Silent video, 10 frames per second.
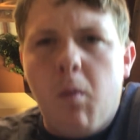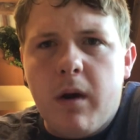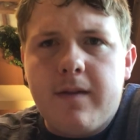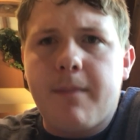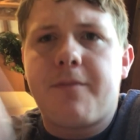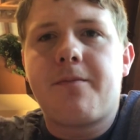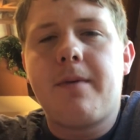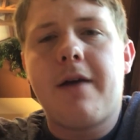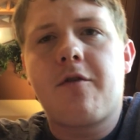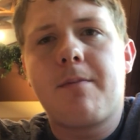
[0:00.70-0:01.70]
What is up,
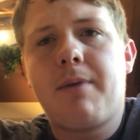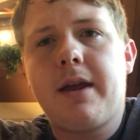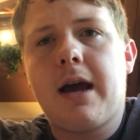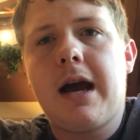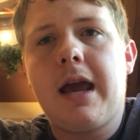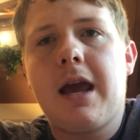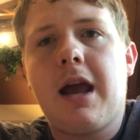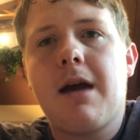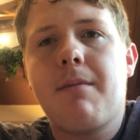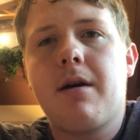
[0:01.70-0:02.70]
everybody? I
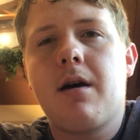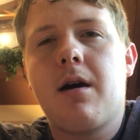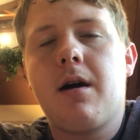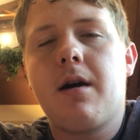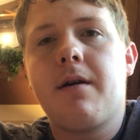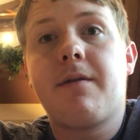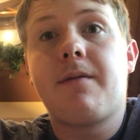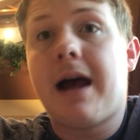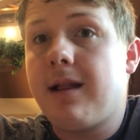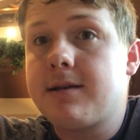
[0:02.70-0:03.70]
am
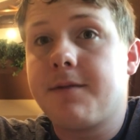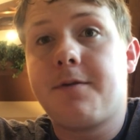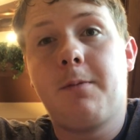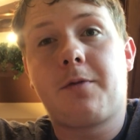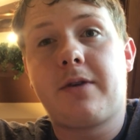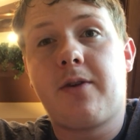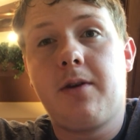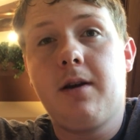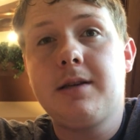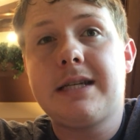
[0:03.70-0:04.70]
Alex of Film Freak
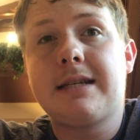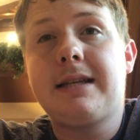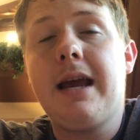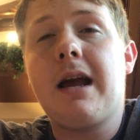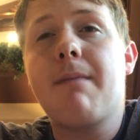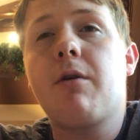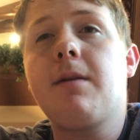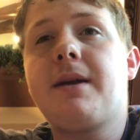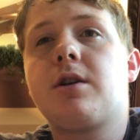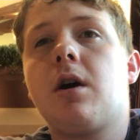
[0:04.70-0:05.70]
Studios, and today I'm going
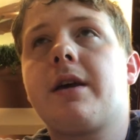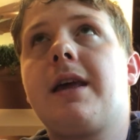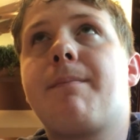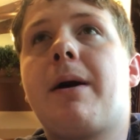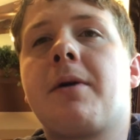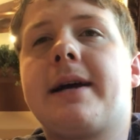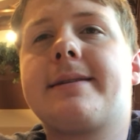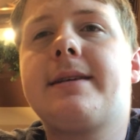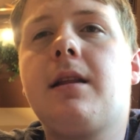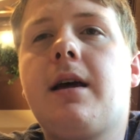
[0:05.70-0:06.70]
to be talking about
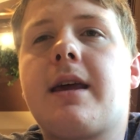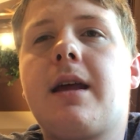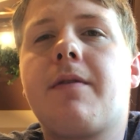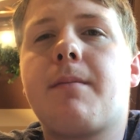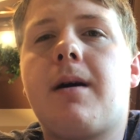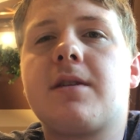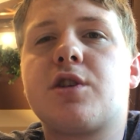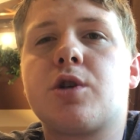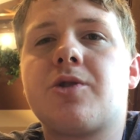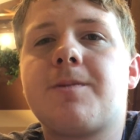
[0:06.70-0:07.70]
Godzilla, King of the
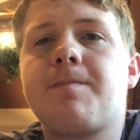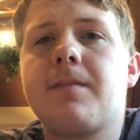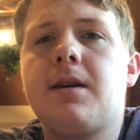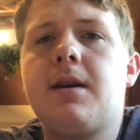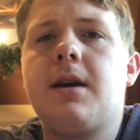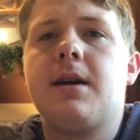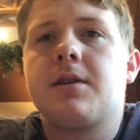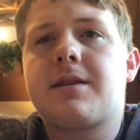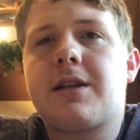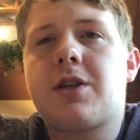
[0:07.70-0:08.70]
Monsters.
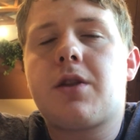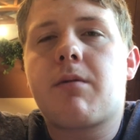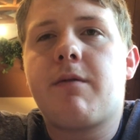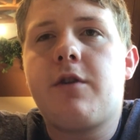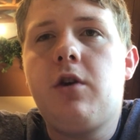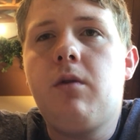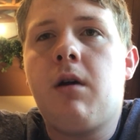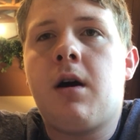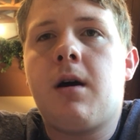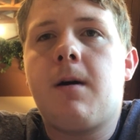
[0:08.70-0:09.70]
Let's get to the
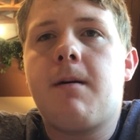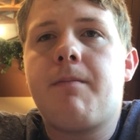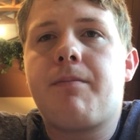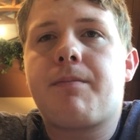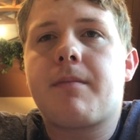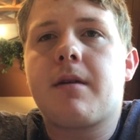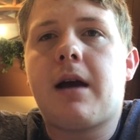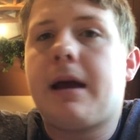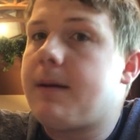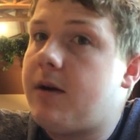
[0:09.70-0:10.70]
review. I
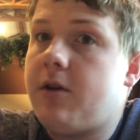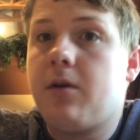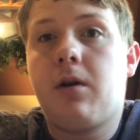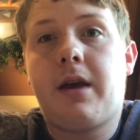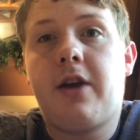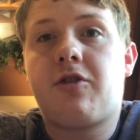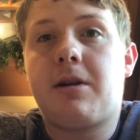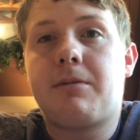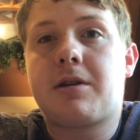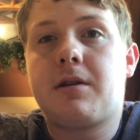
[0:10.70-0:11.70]
am in a new
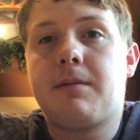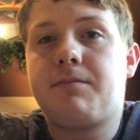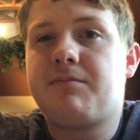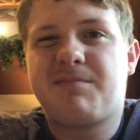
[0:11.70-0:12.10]
location. I'm just going to